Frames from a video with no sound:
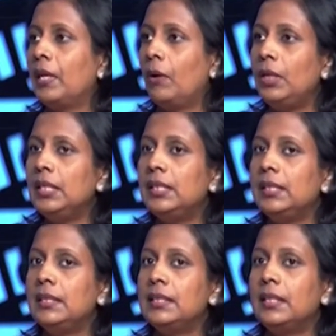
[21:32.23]
Only
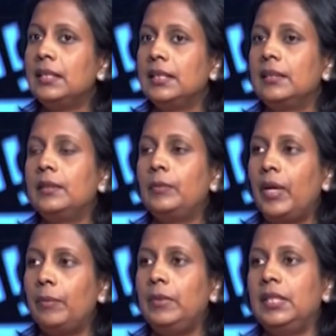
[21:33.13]
thing is, our general
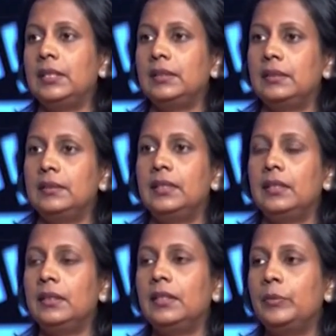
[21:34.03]
public,
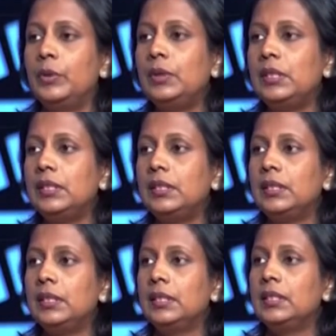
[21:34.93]
general community
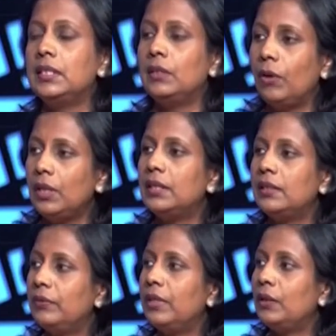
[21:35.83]
is not
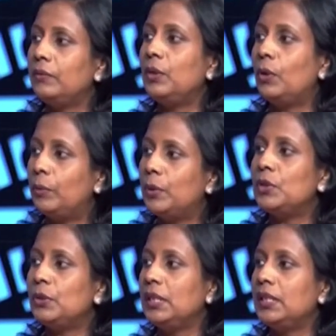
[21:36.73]
aware of the
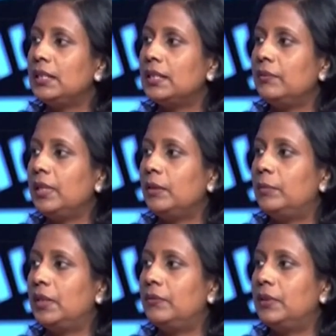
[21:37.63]
opportunities
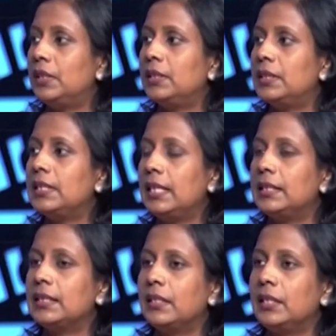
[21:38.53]
available for a
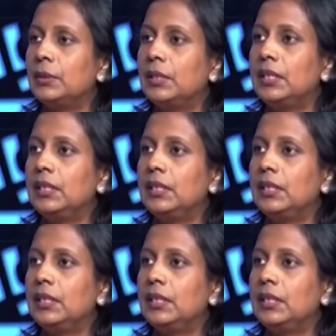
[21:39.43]
science graduate.